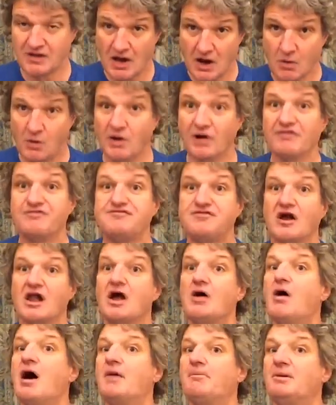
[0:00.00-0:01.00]
We'll
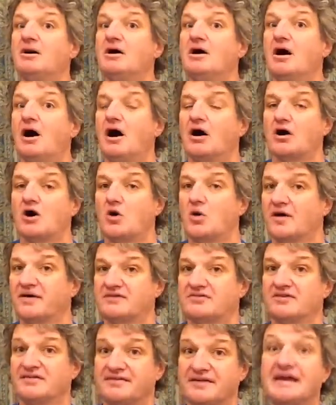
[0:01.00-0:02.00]
follow up on
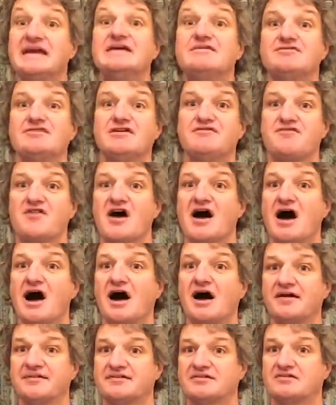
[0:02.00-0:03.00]
questions, even if they're
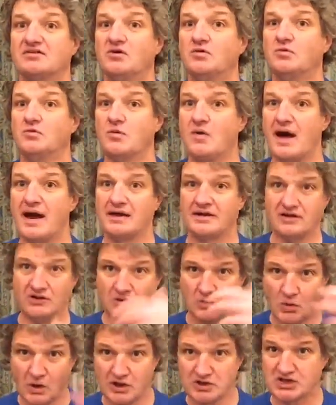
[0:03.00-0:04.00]
asked when you're
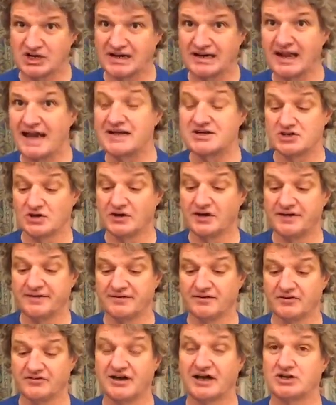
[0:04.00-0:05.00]
watching later and it's
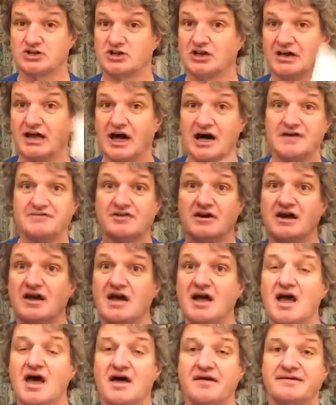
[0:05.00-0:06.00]
not actually live.
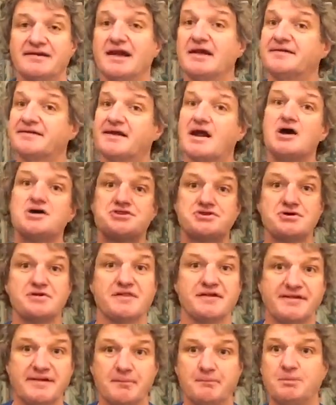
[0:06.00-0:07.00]
So let's go through the
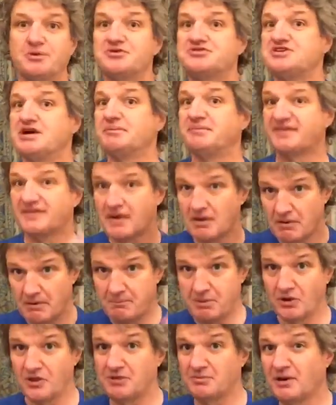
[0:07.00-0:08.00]
simple tips. We
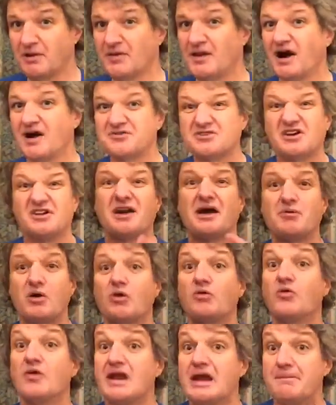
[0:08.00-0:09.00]
put them on the article. Now, I'm
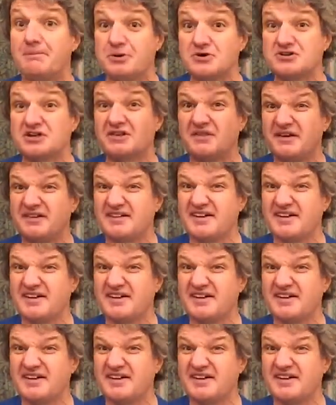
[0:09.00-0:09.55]
not really putting these